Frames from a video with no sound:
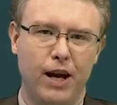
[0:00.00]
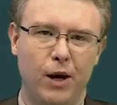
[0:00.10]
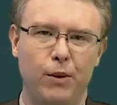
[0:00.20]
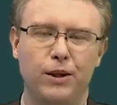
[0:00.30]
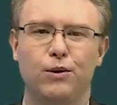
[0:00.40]

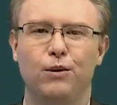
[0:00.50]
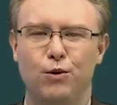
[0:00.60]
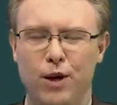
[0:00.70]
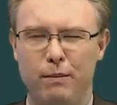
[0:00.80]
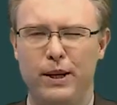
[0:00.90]
language. Don't
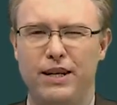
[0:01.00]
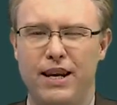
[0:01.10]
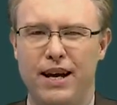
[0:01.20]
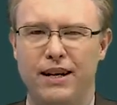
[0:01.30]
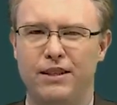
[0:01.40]
try and be
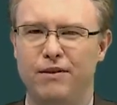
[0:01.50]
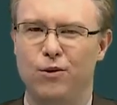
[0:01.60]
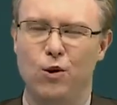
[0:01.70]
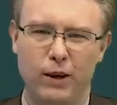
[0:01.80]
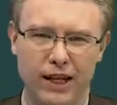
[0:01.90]
negative.
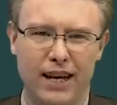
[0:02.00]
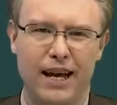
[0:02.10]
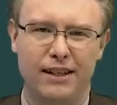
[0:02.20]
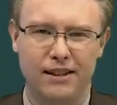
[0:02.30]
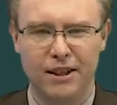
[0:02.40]
Nobody
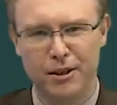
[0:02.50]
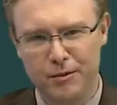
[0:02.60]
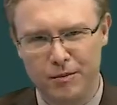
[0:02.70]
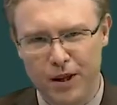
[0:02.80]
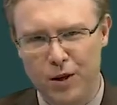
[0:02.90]
likes,
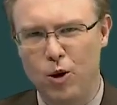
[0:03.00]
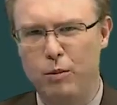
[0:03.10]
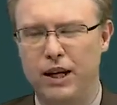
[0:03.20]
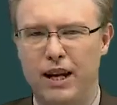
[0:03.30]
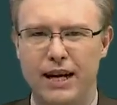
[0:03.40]

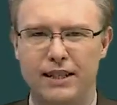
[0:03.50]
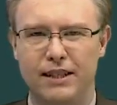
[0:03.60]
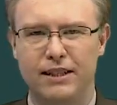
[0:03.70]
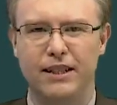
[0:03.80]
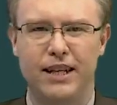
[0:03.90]
nobody likes
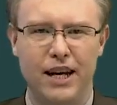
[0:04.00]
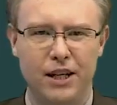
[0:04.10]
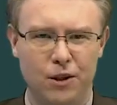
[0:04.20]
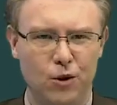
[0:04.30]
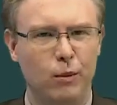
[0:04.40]
this
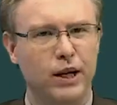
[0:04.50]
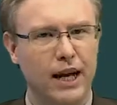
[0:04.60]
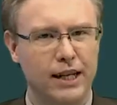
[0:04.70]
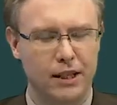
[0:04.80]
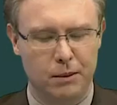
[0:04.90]
negation. Nobody
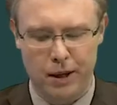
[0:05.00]
likes this